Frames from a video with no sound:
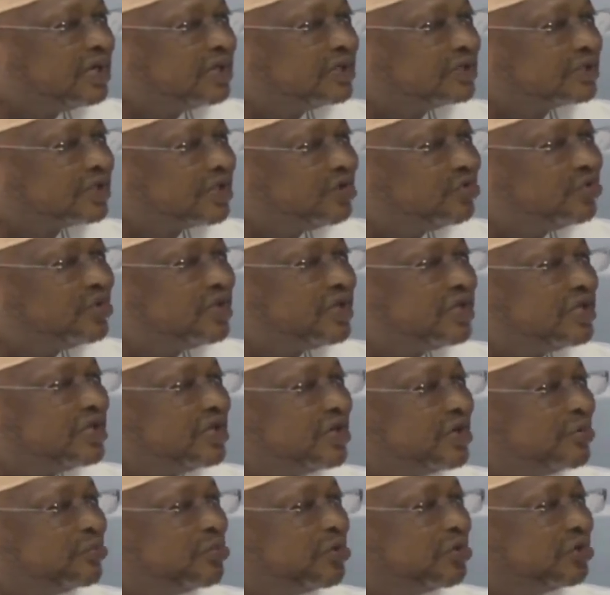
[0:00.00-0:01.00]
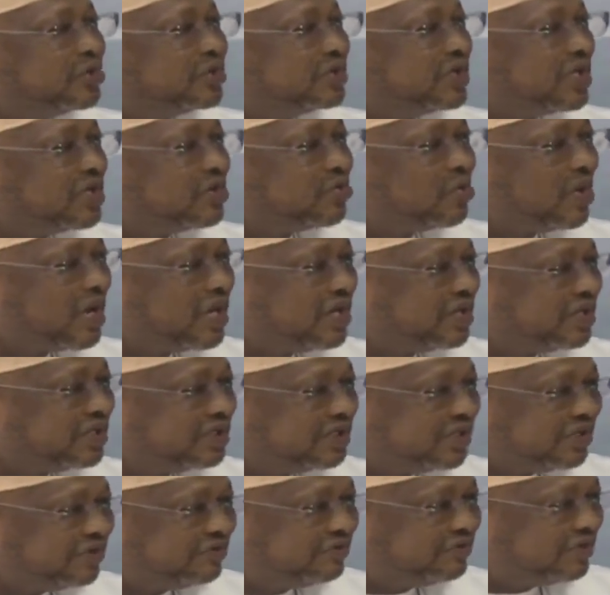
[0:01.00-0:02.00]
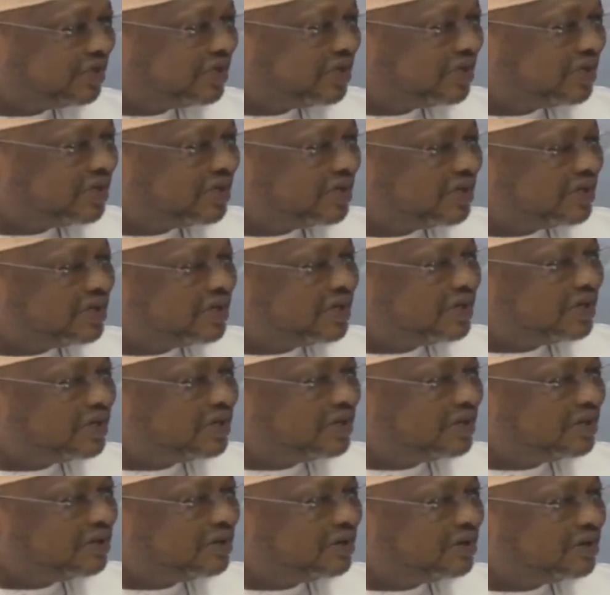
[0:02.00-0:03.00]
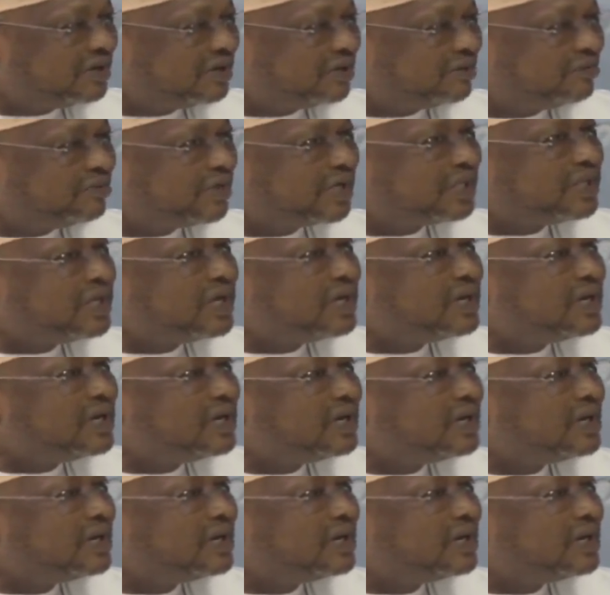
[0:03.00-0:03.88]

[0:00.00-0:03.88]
security reports that were received. But then